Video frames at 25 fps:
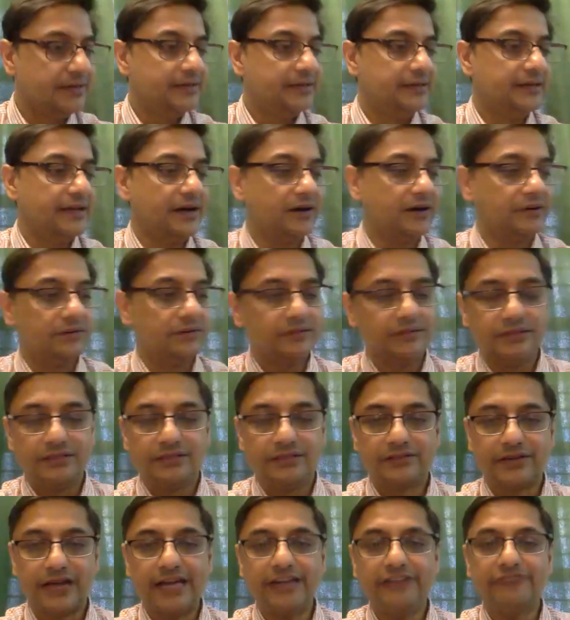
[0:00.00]
Now,
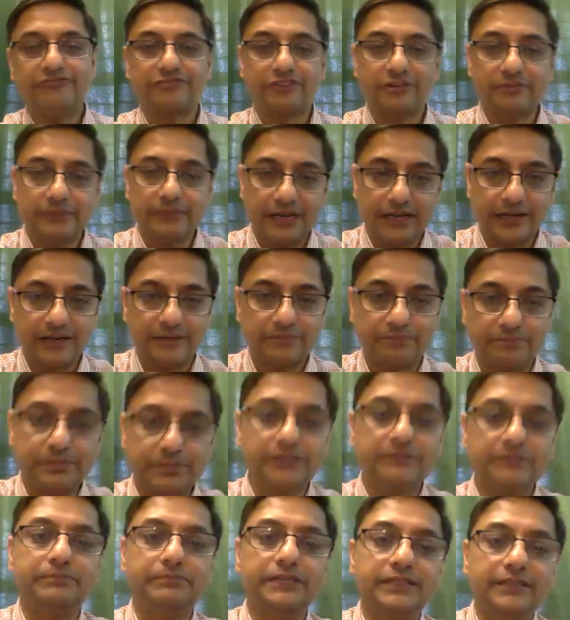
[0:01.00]
right from the
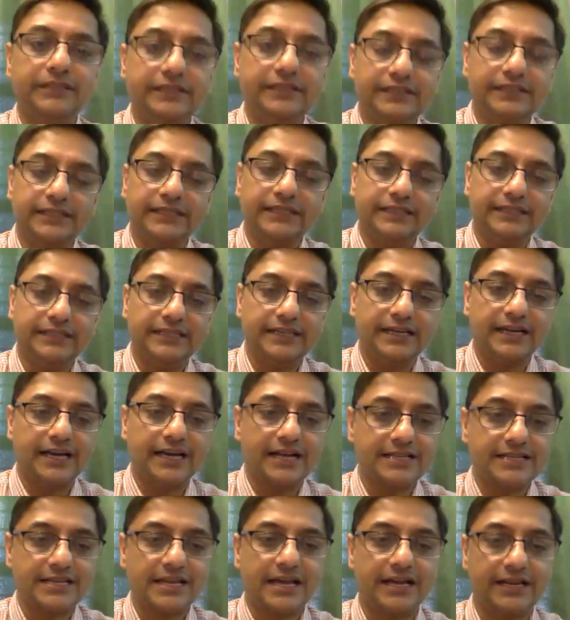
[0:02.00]
Harappan period, India
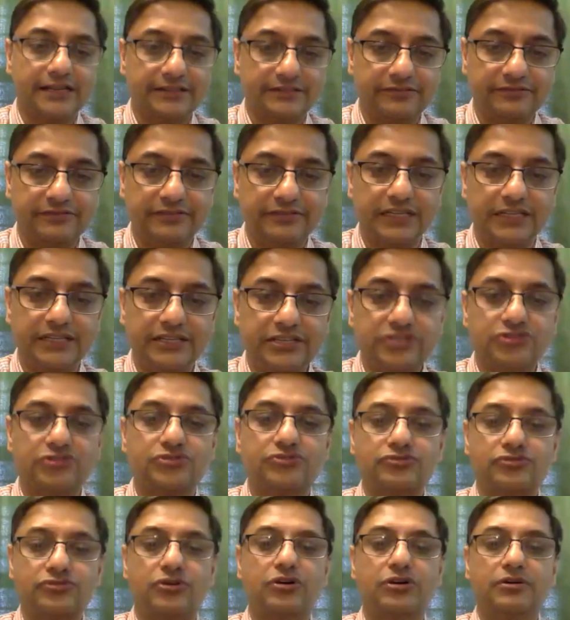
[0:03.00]
has had a very
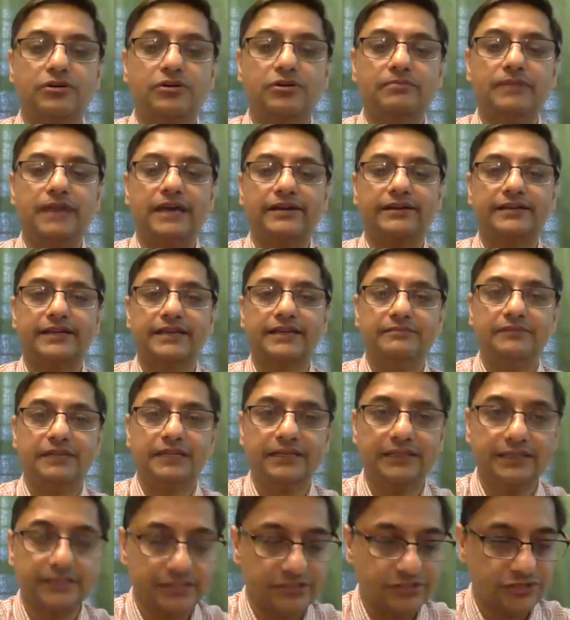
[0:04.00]
strong maritime
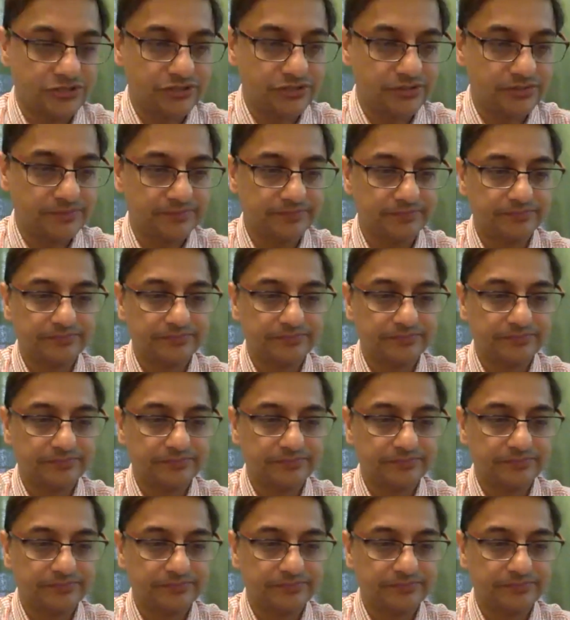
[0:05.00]
linkage.